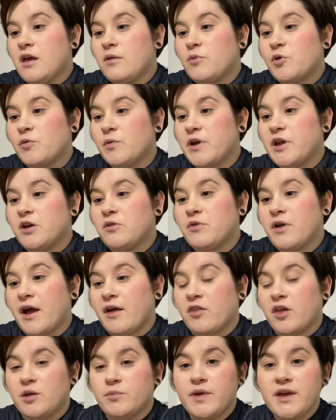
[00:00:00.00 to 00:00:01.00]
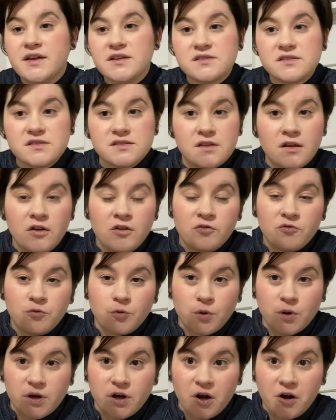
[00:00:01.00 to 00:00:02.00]
merino nylon mix,
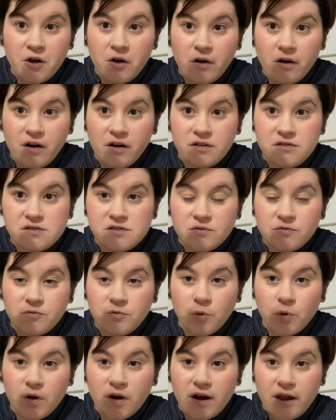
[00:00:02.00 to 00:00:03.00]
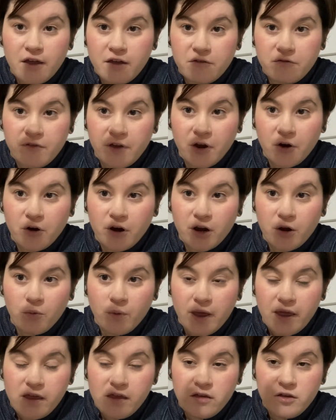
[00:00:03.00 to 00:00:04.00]
400 yards for a fingering
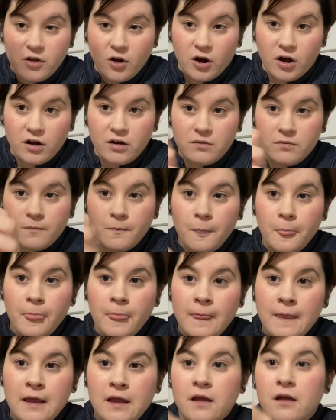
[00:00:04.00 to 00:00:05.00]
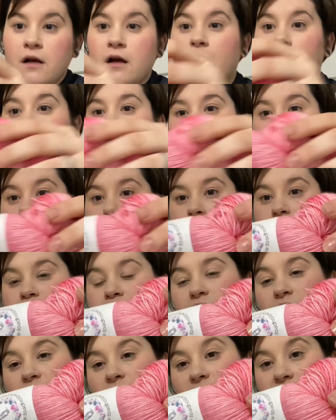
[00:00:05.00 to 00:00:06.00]
weight yarn.
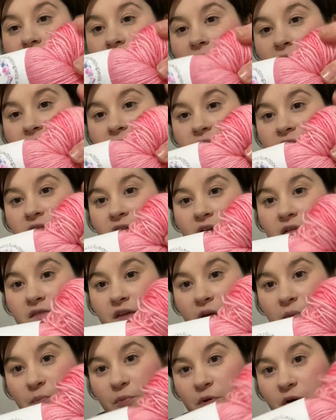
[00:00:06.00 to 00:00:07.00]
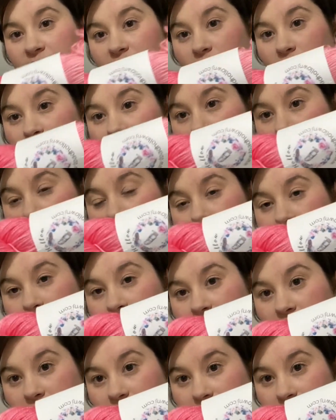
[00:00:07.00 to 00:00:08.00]
They had this as a pre-order
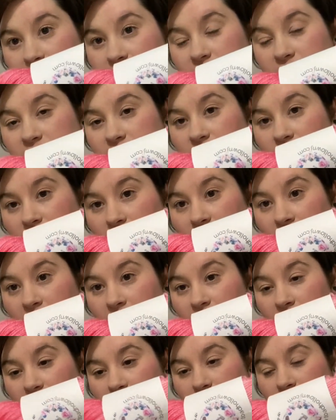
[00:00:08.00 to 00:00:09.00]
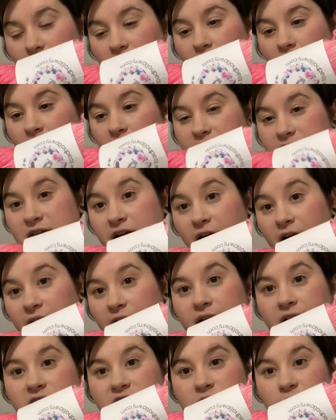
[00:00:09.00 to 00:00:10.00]
because the
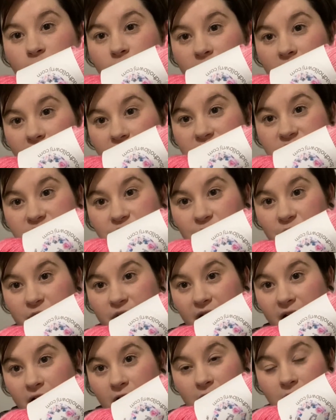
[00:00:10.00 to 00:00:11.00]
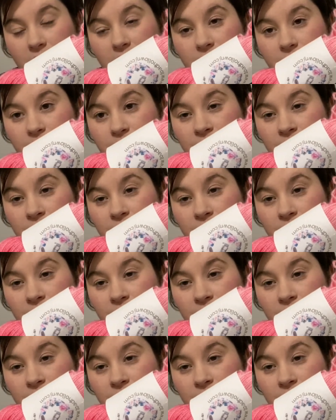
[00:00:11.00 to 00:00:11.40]
dyes were sold out.